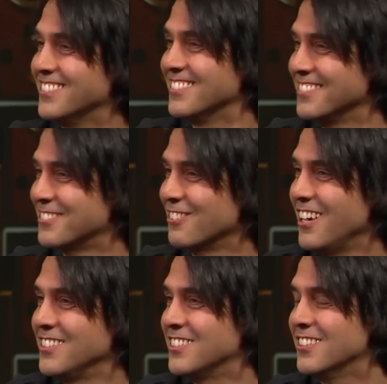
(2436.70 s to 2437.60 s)
this wow. is
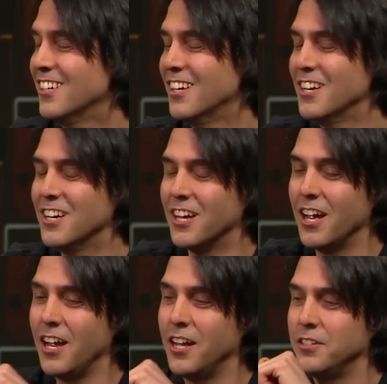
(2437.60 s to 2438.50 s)
crazy." Hmm.
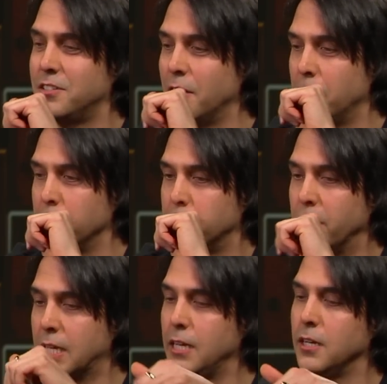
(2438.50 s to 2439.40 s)
And, um,
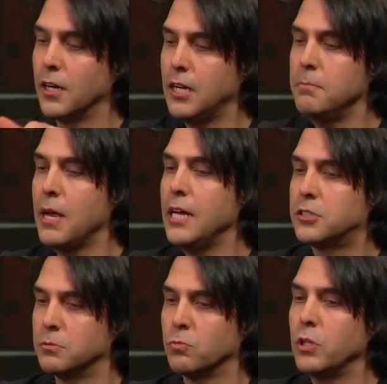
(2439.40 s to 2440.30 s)
but he, he made
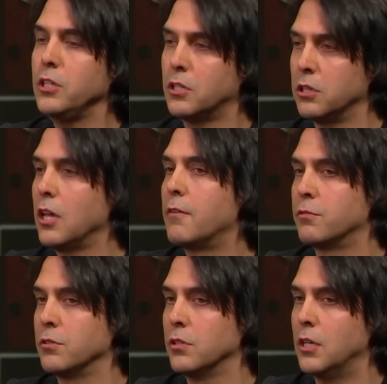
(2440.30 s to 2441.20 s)
some really
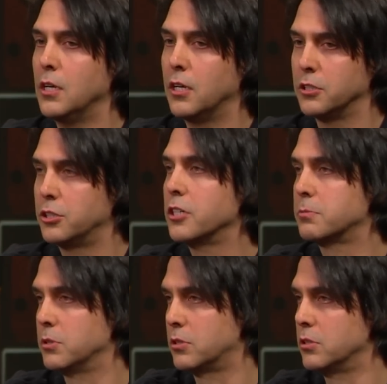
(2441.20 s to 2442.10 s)
clever
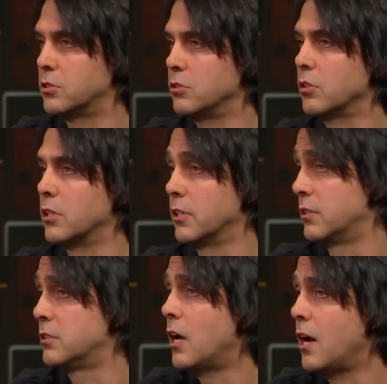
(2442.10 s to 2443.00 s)
adjustments to the circuit at
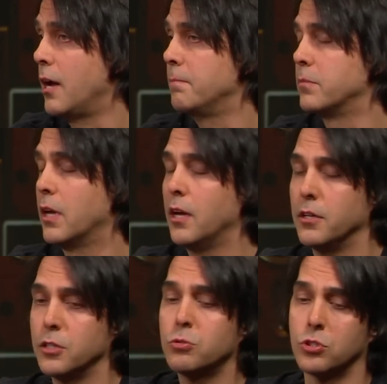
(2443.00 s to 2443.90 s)
the time.
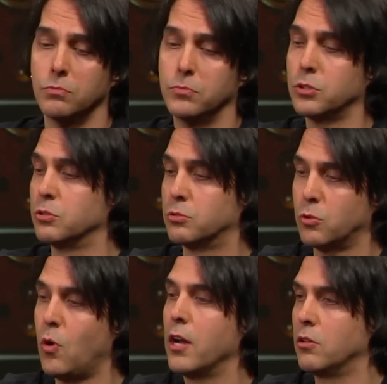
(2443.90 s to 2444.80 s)
And this was, a, this was
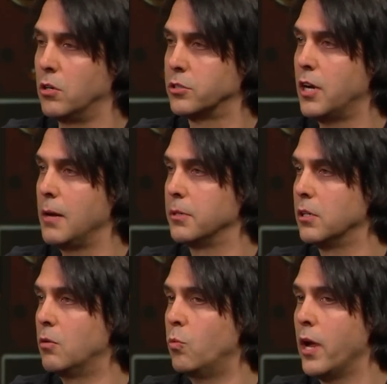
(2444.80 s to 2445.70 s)
quite a long time
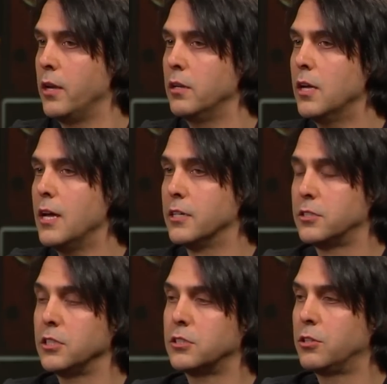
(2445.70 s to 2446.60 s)
ago when
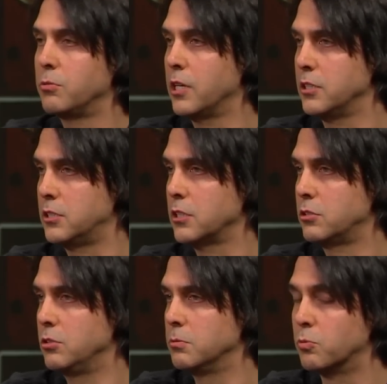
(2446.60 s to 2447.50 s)

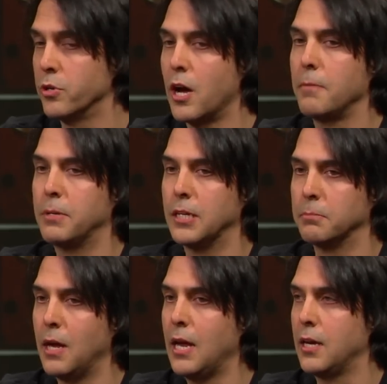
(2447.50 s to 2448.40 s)
6386 tubes were not
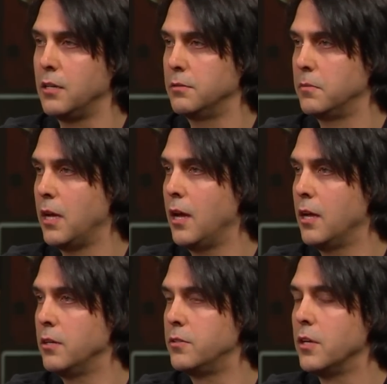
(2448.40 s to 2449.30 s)
being made.
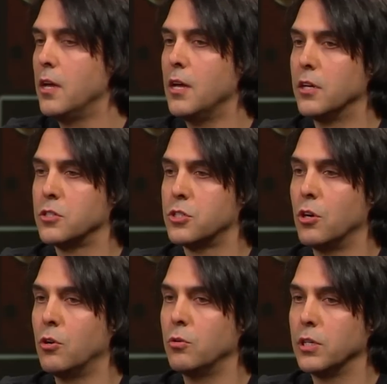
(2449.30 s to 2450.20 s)
And
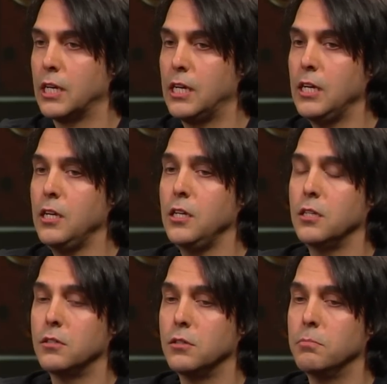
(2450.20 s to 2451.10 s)
so
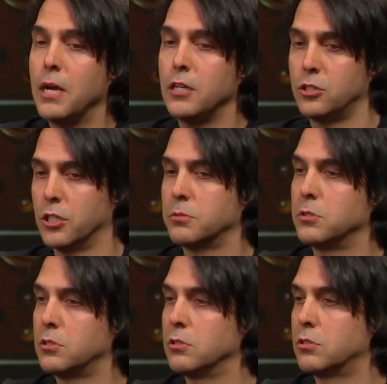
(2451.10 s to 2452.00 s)
he made
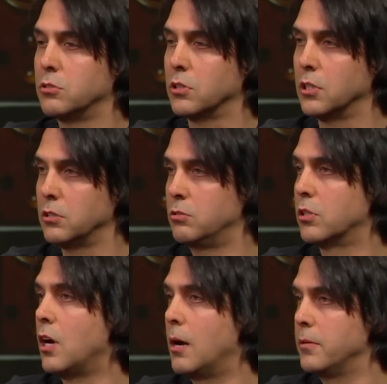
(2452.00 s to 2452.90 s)
adjustments to the circuit to
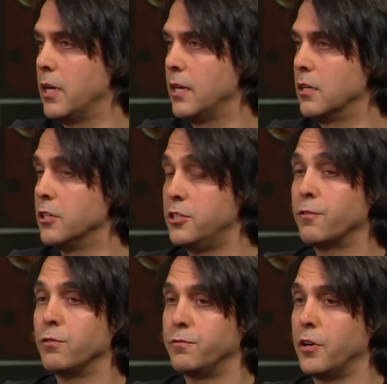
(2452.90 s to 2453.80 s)
accommodate a
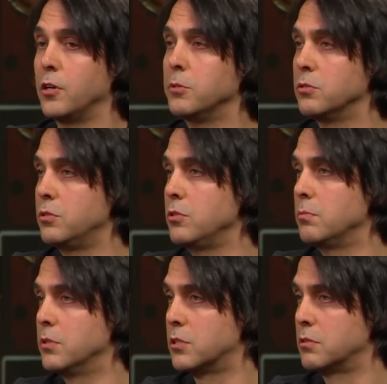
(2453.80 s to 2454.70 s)
different Varimu
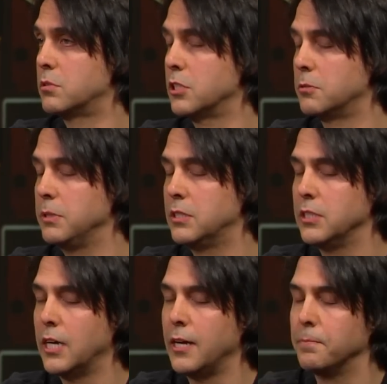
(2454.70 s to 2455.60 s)
tube, this
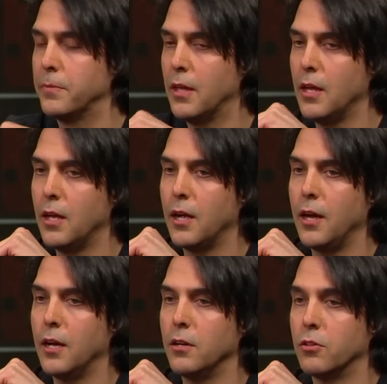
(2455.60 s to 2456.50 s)
6BC8.
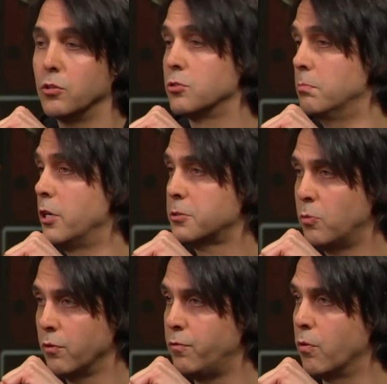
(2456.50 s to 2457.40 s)
And those are much
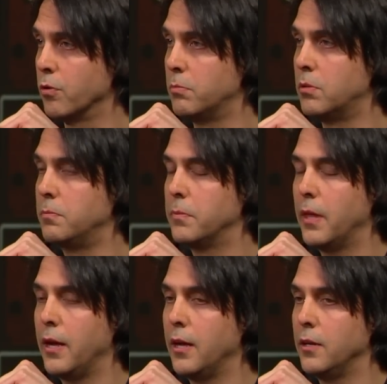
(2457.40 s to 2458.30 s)
more affordable.
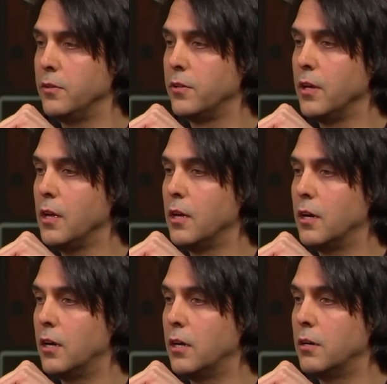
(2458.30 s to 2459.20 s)
And
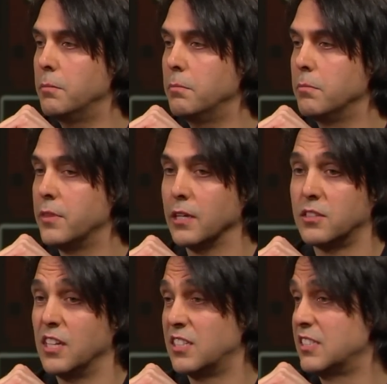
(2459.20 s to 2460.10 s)
um, they,
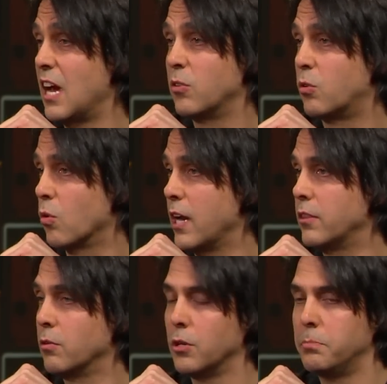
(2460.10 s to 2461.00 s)
they sound
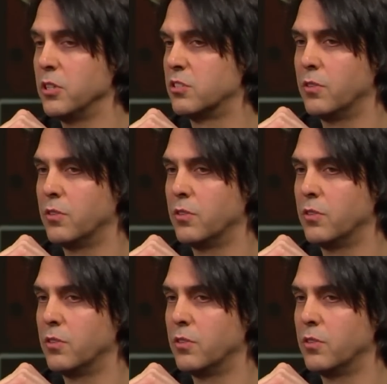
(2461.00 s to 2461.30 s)
great. They're in a bunch of